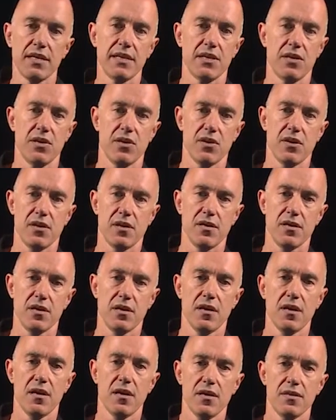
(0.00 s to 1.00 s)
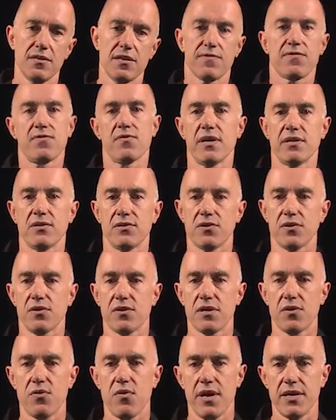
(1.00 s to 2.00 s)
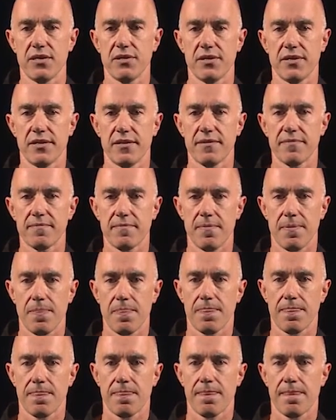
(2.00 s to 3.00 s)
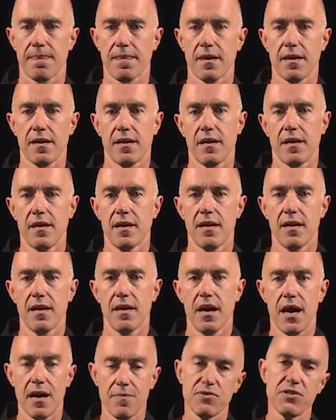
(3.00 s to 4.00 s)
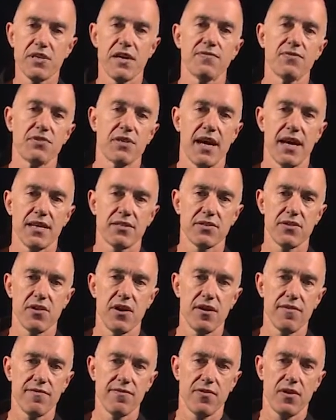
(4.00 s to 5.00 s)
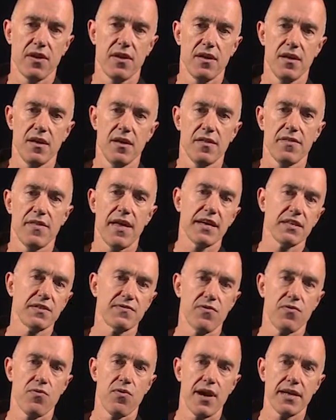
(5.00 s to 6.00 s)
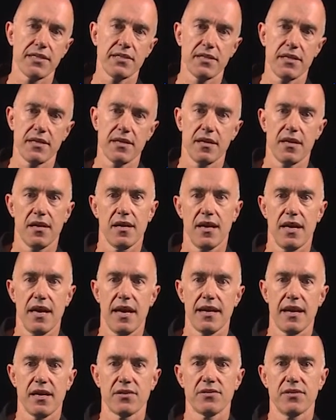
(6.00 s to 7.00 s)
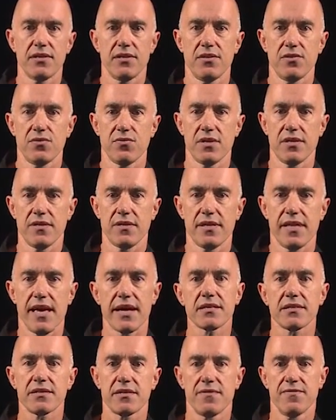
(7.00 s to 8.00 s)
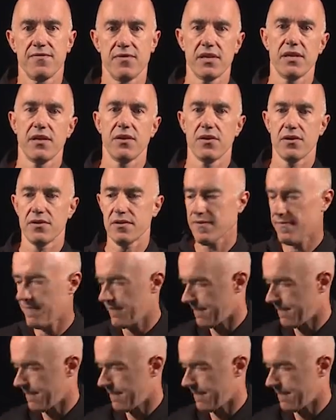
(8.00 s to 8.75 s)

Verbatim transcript: linear differential equation. I'm Jeff Chasnov. Thanks for watching, and I'll see you in the next video.